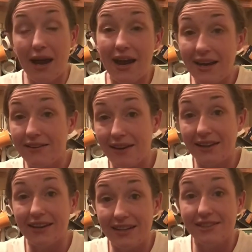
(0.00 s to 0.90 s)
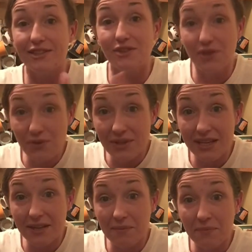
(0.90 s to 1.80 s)
I had not gotten to do
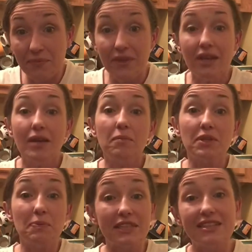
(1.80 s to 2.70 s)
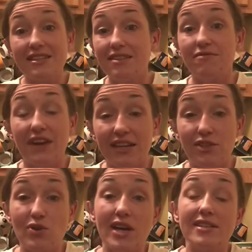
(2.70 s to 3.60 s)
them but the police didn't find the
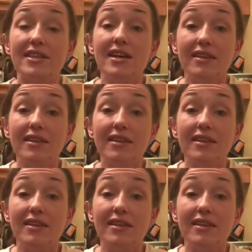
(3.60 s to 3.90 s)
drugs.